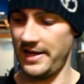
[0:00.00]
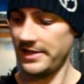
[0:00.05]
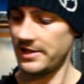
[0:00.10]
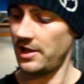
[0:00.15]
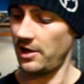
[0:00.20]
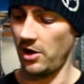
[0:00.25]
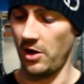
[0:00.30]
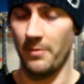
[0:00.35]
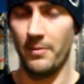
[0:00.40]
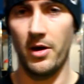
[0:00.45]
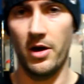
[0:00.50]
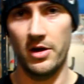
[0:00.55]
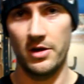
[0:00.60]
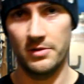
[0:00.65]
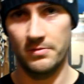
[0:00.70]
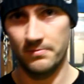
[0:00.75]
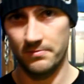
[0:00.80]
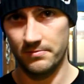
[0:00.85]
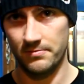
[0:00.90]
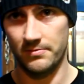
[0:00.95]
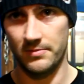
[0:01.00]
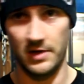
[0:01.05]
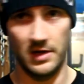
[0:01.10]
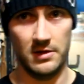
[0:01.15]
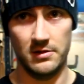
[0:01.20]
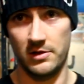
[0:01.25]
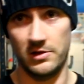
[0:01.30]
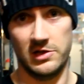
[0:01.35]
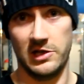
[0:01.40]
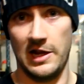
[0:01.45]
it's a lot more,
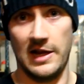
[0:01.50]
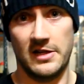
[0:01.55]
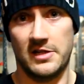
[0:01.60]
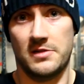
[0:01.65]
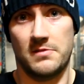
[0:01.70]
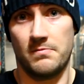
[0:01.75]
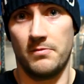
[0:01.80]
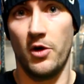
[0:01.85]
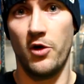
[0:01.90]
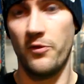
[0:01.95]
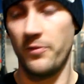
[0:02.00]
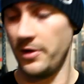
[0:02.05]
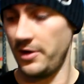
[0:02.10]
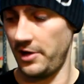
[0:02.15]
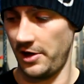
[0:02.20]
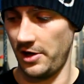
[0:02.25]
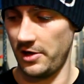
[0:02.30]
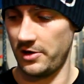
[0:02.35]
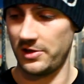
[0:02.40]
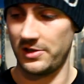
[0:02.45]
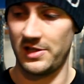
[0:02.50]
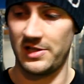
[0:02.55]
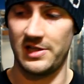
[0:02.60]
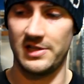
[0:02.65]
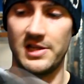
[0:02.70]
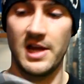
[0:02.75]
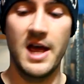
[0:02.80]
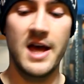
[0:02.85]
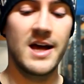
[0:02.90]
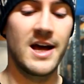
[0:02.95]
there's less movement, you know, because this
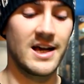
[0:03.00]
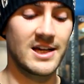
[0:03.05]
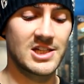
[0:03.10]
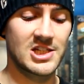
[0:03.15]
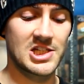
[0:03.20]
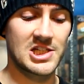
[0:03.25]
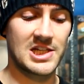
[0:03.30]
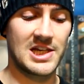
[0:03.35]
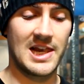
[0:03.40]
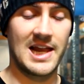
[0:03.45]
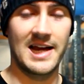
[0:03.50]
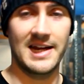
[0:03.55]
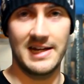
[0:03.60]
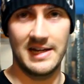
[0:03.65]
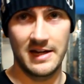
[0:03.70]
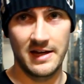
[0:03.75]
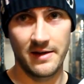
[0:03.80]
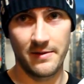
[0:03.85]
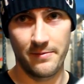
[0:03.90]
is a slight